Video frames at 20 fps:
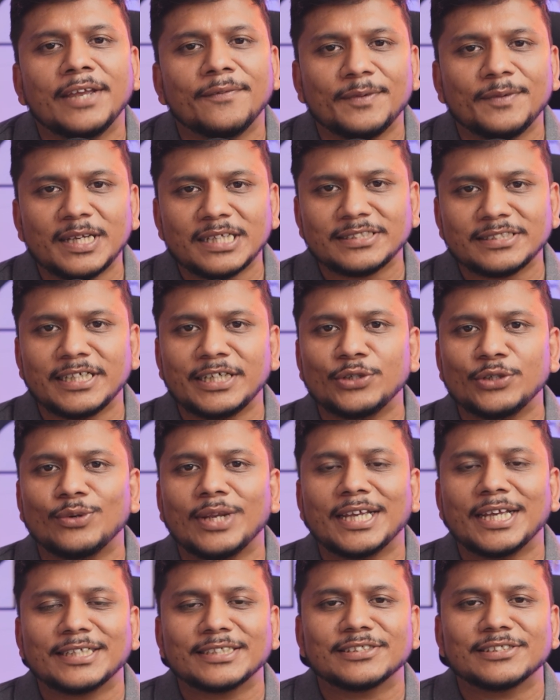If yes then do
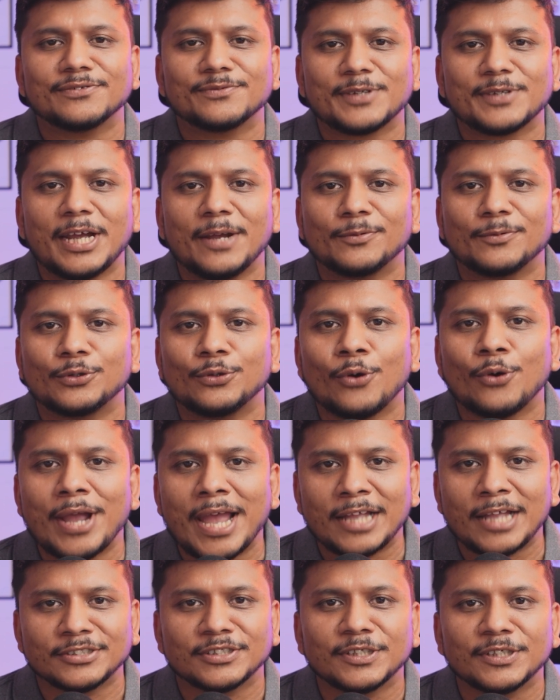like and subscribe to
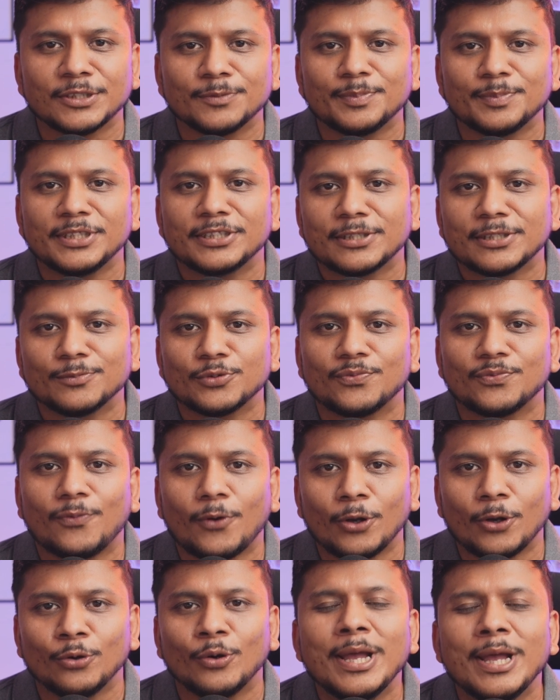Engineering Pritam to
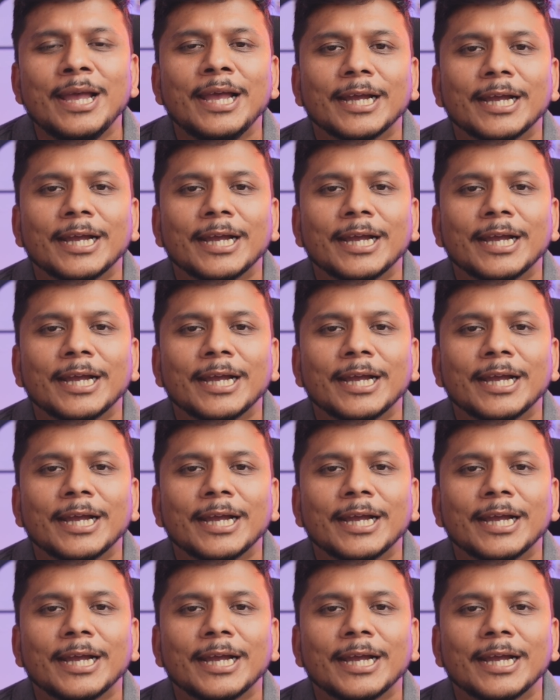follow